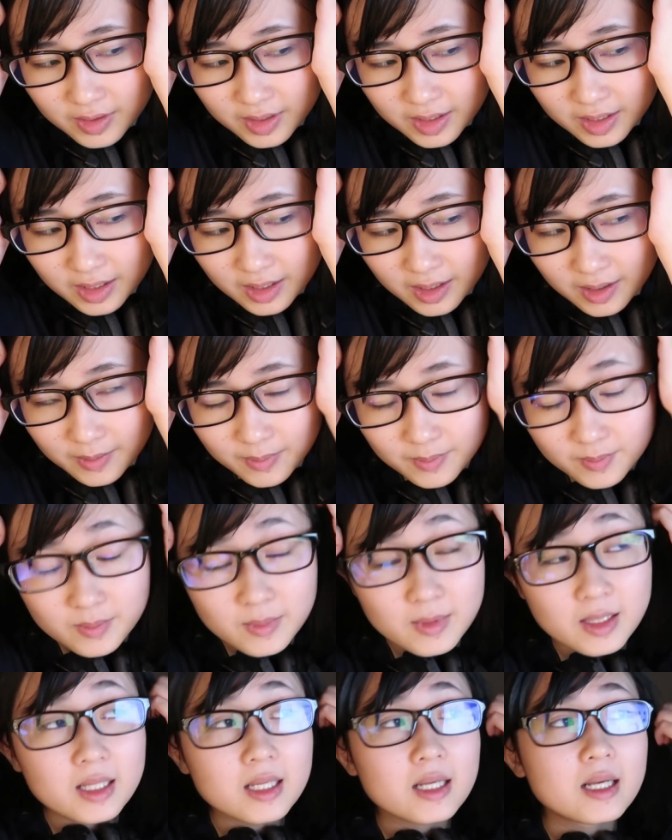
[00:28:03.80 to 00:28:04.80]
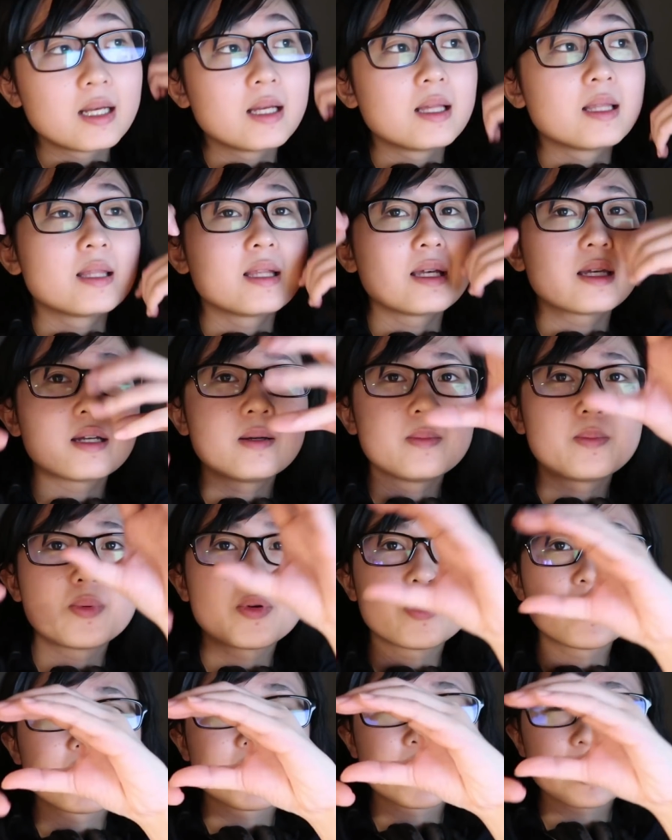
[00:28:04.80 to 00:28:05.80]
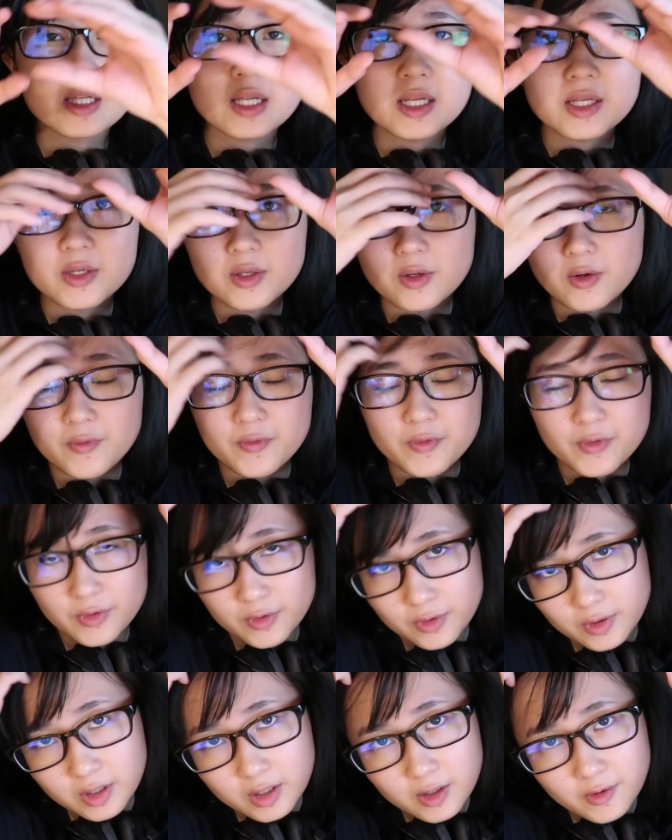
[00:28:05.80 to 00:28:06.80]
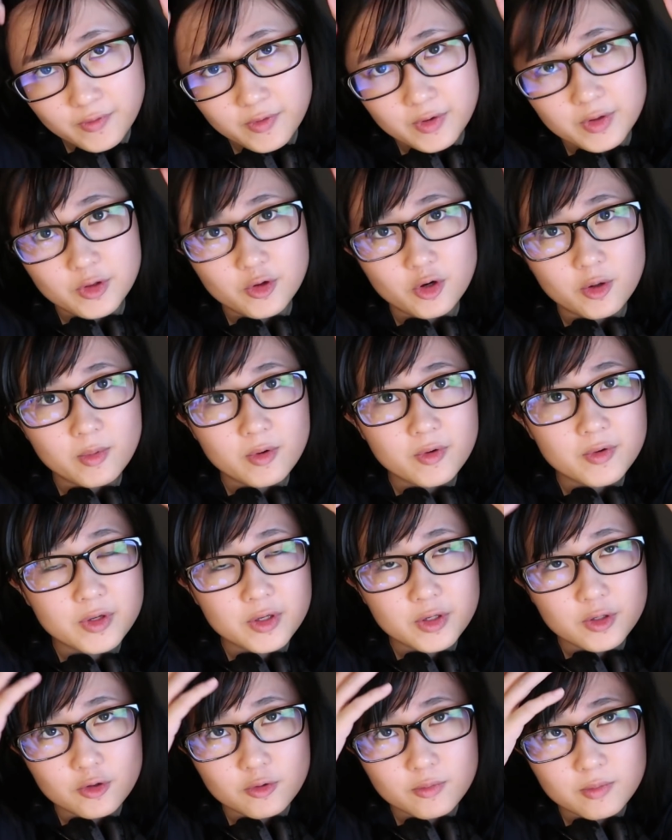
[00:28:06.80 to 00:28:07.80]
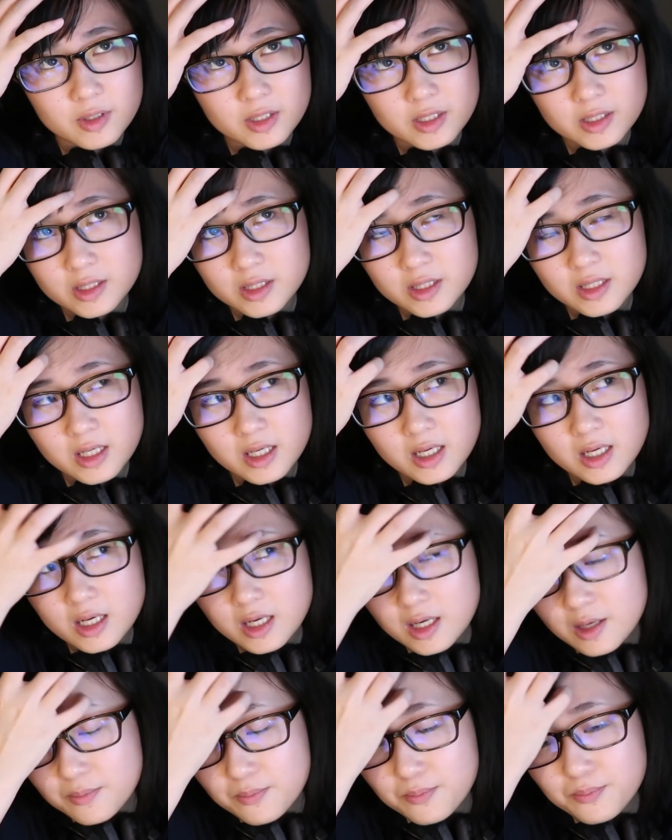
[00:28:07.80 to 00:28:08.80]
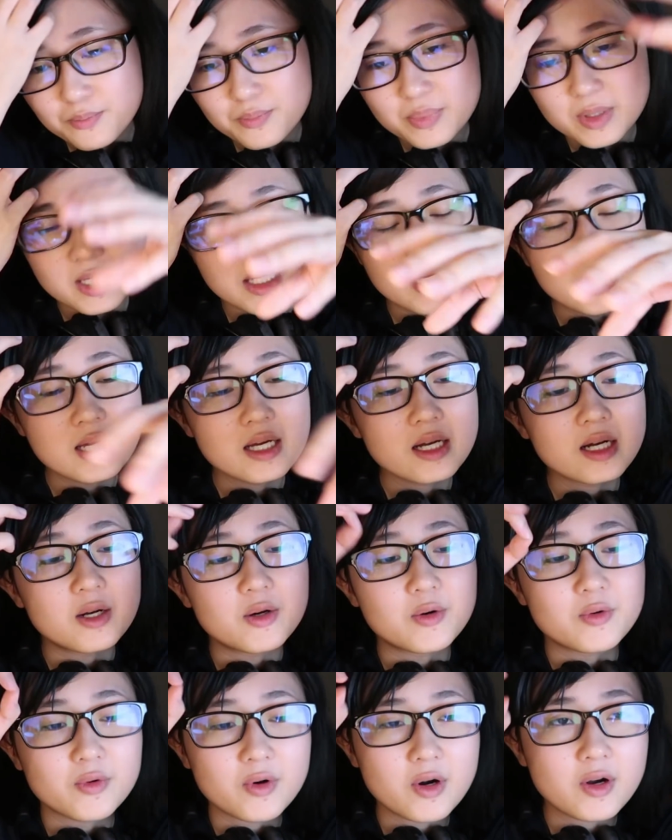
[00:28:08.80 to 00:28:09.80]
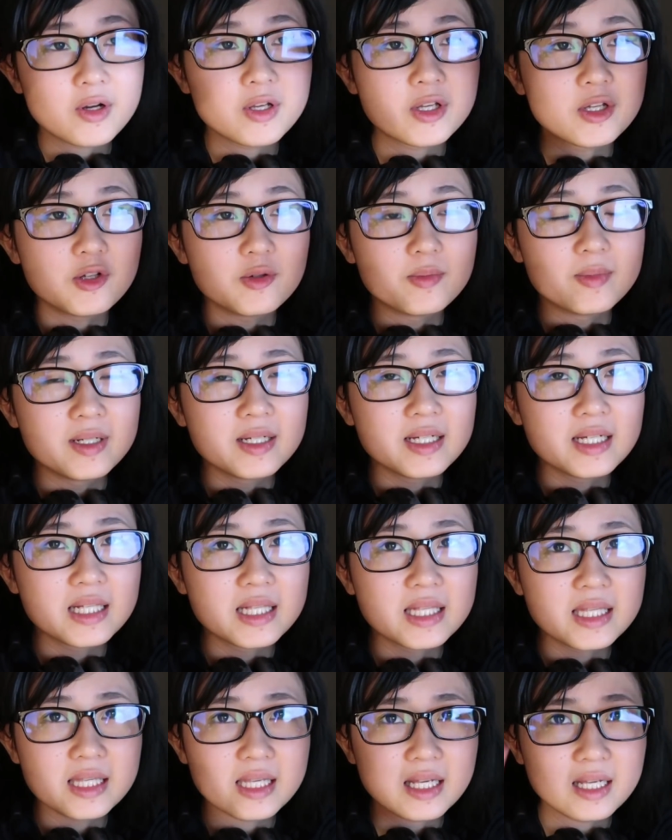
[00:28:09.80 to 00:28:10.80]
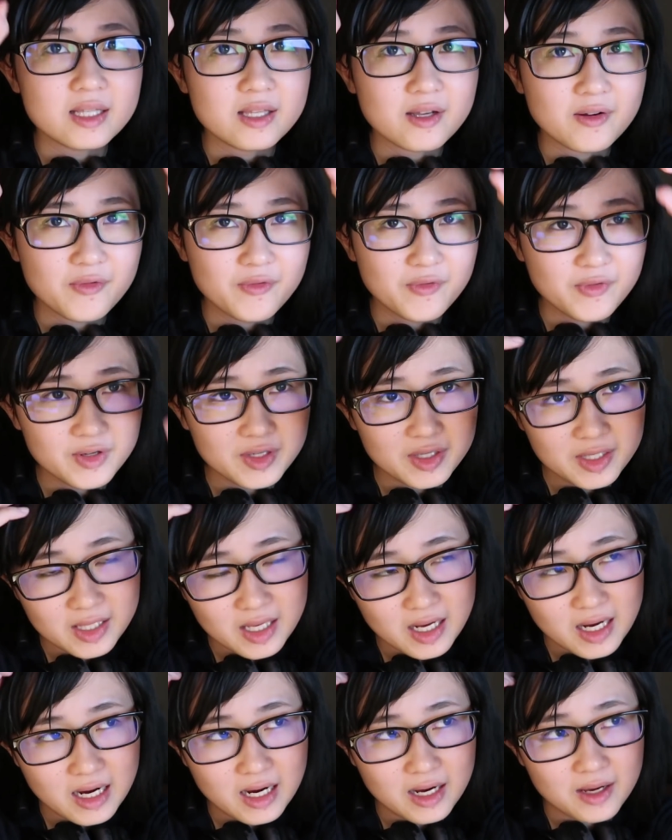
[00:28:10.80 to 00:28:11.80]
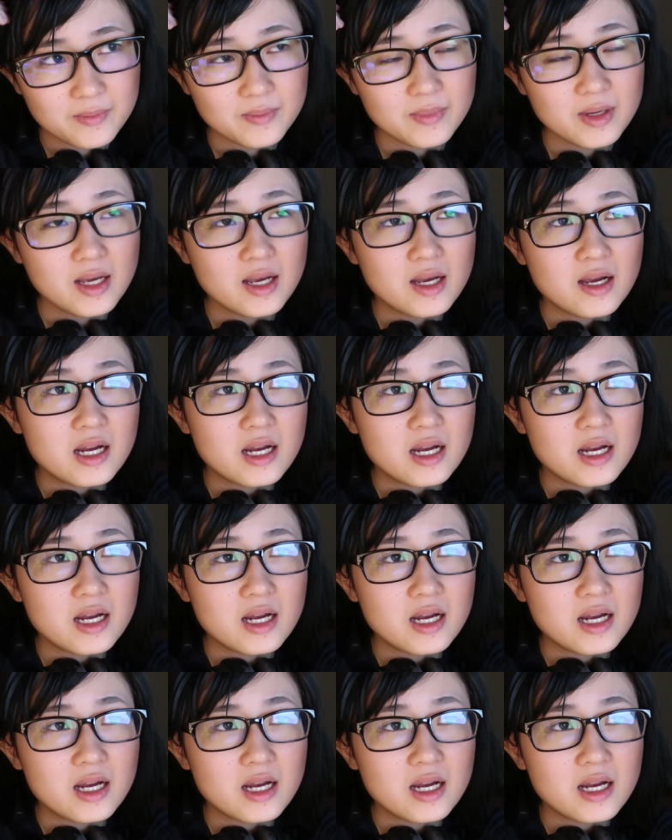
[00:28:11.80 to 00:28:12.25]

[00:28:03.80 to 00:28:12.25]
to say, like a process of a normal human being a rock human. It's like their first time